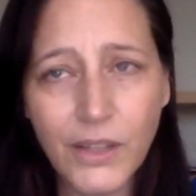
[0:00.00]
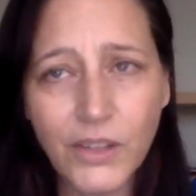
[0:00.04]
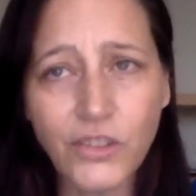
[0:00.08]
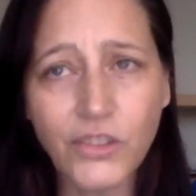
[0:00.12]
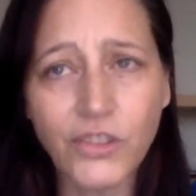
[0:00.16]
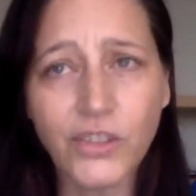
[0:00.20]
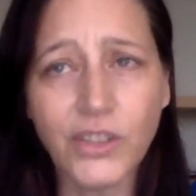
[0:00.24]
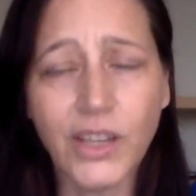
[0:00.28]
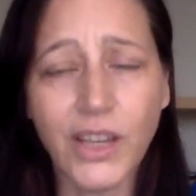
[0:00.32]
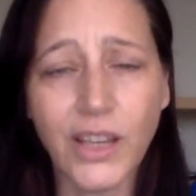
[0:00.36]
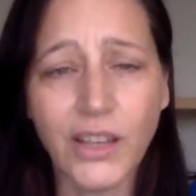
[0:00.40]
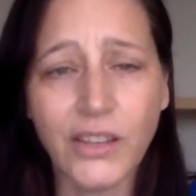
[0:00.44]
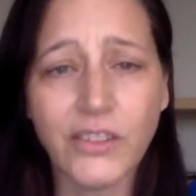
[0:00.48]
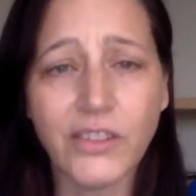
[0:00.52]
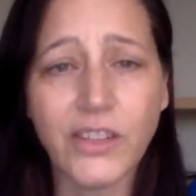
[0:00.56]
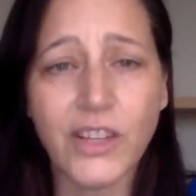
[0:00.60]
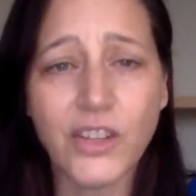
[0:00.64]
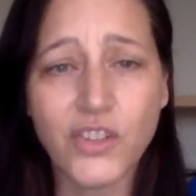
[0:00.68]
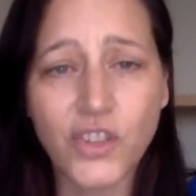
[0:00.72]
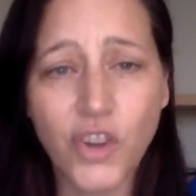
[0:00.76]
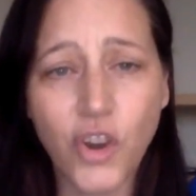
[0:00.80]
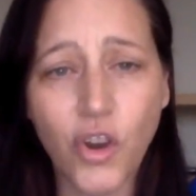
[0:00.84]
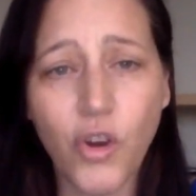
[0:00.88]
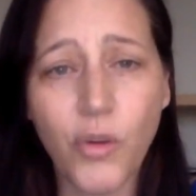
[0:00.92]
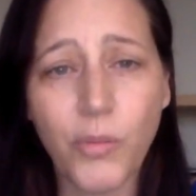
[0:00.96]
she has
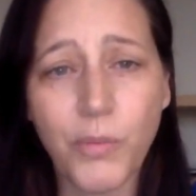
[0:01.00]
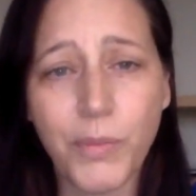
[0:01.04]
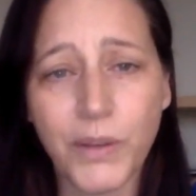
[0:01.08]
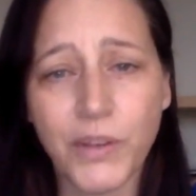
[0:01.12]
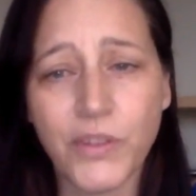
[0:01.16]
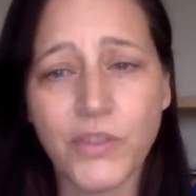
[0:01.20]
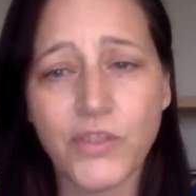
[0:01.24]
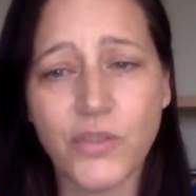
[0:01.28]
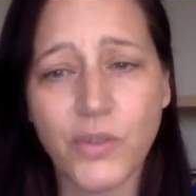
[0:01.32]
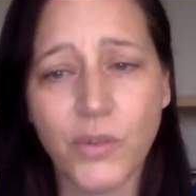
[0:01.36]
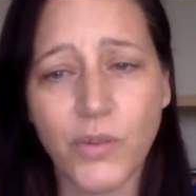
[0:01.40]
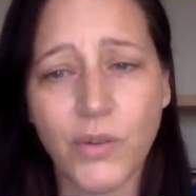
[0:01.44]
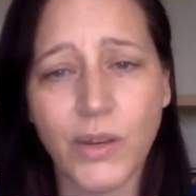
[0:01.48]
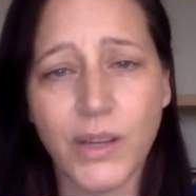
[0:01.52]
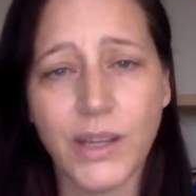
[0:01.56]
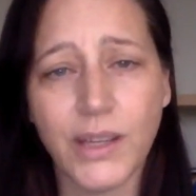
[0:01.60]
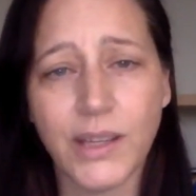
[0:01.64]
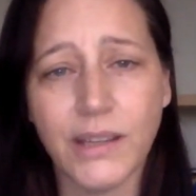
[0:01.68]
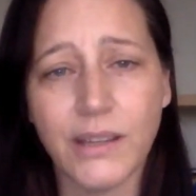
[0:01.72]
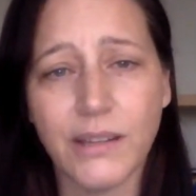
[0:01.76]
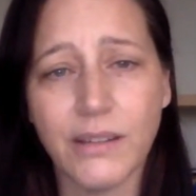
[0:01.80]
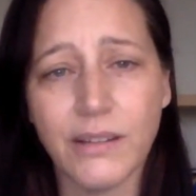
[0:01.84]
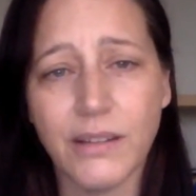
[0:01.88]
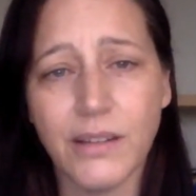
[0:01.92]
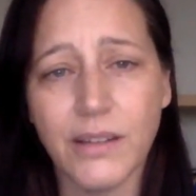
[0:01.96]
such hope and joy,
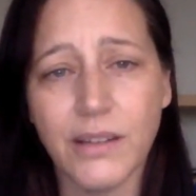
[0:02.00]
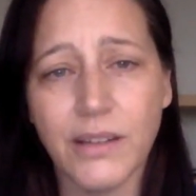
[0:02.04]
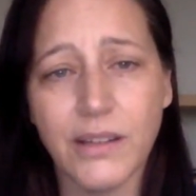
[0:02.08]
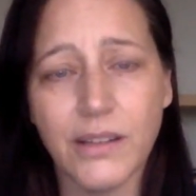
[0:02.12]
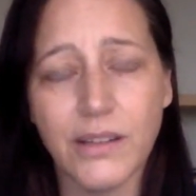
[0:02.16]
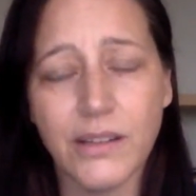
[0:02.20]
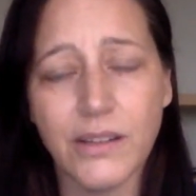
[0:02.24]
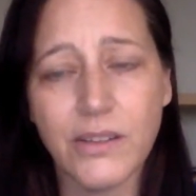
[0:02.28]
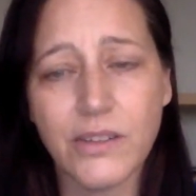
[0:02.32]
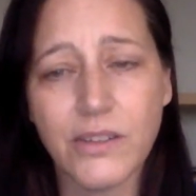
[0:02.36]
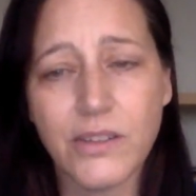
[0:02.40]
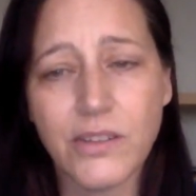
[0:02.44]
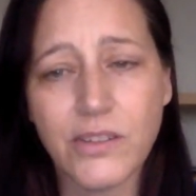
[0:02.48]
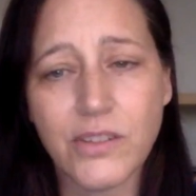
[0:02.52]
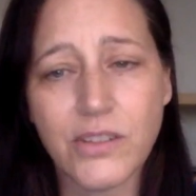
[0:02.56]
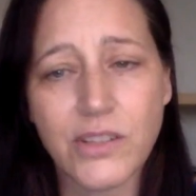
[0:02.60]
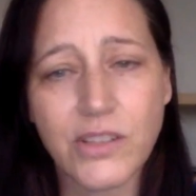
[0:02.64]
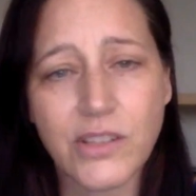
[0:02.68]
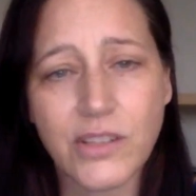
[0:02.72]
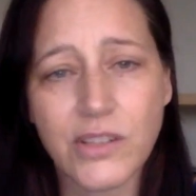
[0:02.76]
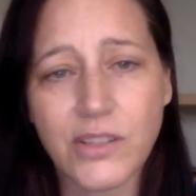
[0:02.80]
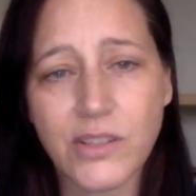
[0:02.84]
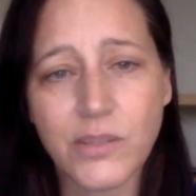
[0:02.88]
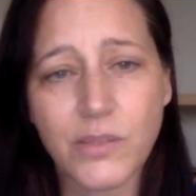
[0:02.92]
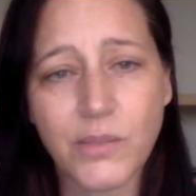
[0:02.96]
and she's
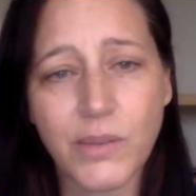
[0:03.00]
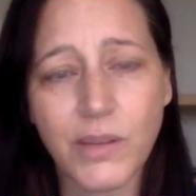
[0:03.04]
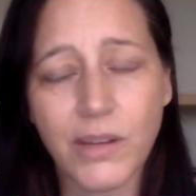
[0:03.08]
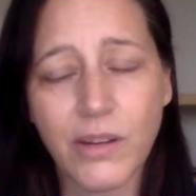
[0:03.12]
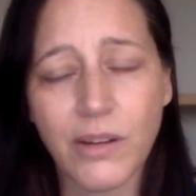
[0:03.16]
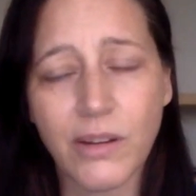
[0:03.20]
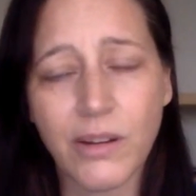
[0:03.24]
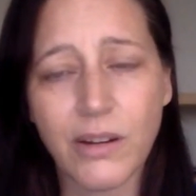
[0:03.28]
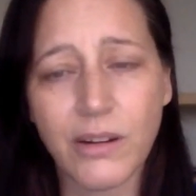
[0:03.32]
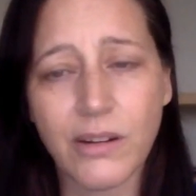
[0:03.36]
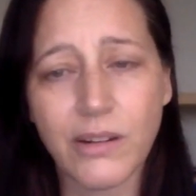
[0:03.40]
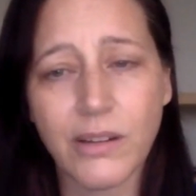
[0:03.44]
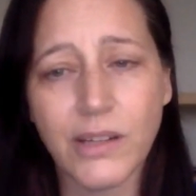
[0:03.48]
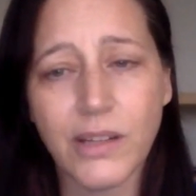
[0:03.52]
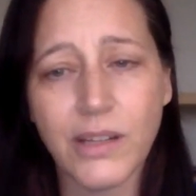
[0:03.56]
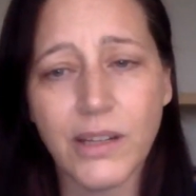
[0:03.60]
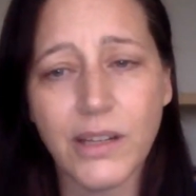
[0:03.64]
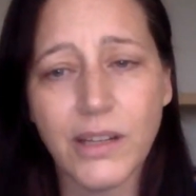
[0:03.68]
just a sweetheart.